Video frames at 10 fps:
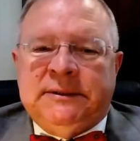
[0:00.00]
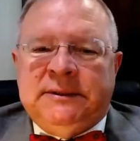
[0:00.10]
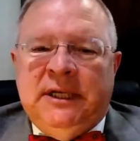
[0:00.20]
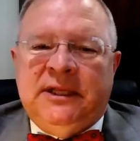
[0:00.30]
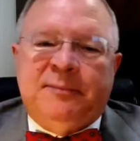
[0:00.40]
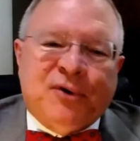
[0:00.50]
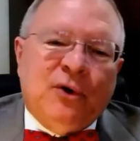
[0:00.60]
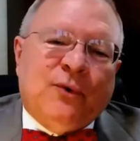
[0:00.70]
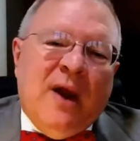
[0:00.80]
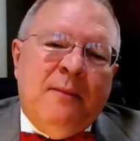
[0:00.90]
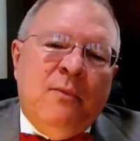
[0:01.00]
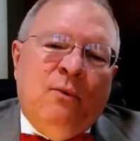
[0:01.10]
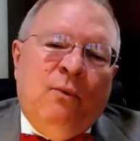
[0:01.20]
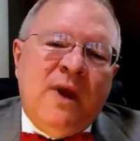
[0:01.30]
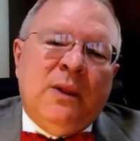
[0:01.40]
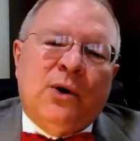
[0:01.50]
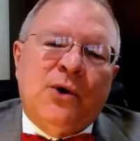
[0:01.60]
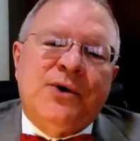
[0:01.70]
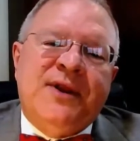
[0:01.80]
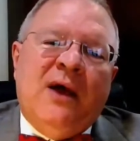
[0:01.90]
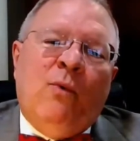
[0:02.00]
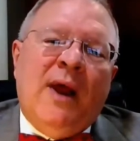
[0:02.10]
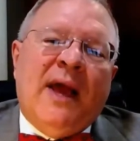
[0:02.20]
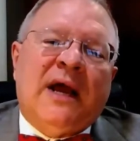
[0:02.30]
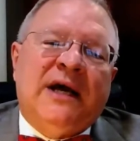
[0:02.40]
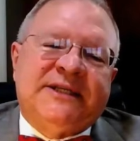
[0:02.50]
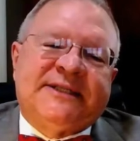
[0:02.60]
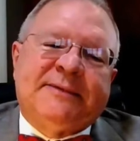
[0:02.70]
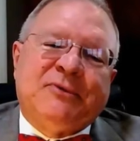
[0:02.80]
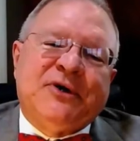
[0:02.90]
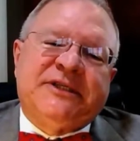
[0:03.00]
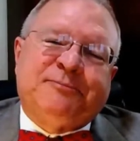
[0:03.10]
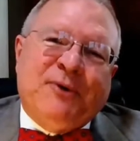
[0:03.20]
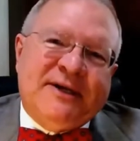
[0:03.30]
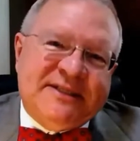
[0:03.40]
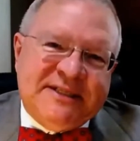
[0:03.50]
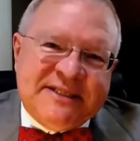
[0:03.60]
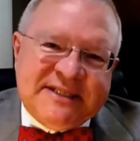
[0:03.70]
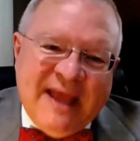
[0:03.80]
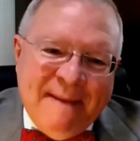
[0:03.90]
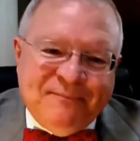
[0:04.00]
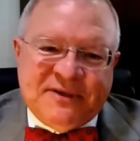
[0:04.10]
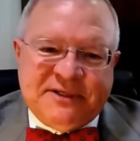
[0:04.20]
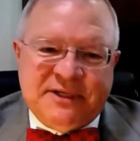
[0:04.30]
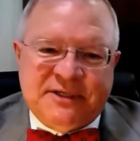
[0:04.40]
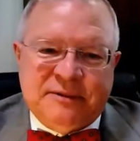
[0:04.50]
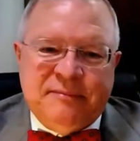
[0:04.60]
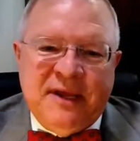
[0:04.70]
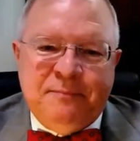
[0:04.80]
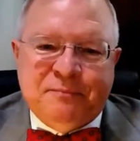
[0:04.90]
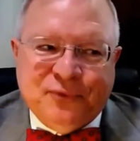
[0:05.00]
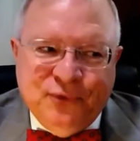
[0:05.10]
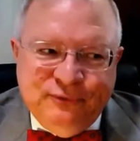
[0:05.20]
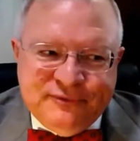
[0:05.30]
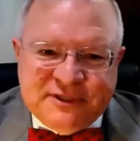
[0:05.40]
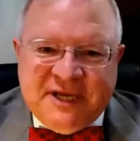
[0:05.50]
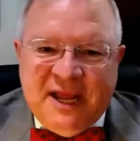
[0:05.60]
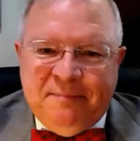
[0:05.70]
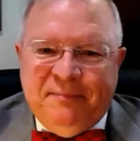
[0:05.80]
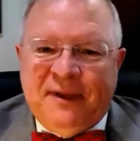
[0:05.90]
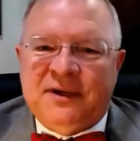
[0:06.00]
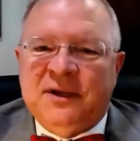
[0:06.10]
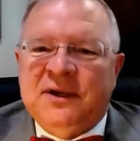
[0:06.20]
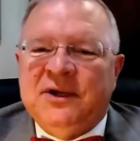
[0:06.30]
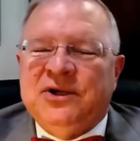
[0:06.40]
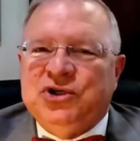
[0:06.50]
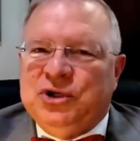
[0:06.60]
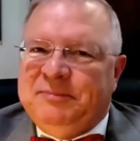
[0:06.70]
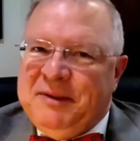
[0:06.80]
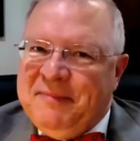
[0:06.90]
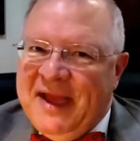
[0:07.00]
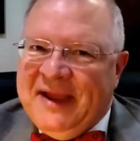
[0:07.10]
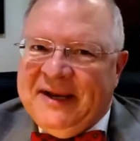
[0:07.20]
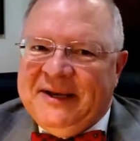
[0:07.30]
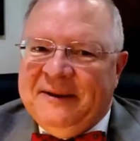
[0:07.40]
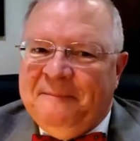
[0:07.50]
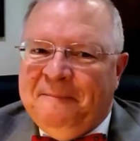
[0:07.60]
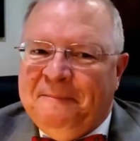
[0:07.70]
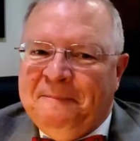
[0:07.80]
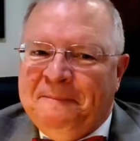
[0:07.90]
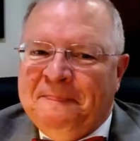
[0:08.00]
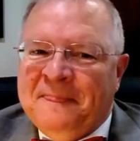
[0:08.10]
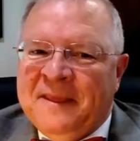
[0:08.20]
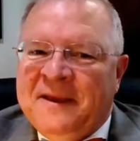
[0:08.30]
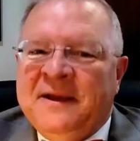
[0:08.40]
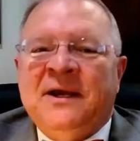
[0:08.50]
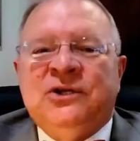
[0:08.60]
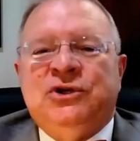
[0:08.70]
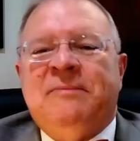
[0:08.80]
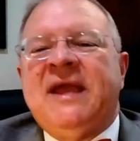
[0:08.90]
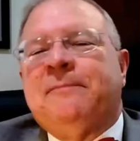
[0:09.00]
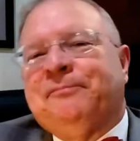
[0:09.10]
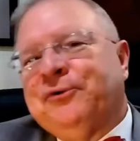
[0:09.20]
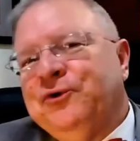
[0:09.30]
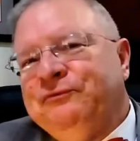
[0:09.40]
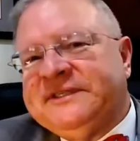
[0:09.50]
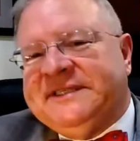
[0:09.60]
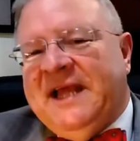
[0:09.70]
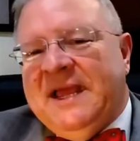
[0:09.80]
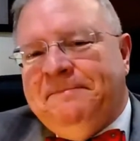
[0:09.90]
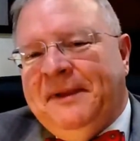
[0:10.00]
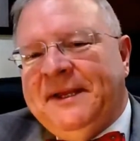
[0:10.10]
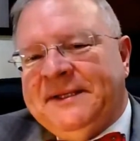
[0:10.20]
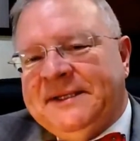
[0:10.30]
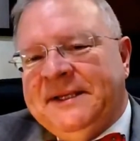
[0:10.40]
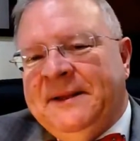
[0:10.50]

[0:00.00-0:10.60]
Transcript: In the program, we learn that when a customer expresses skepticism, a proof statement should be made. To make a proof statement,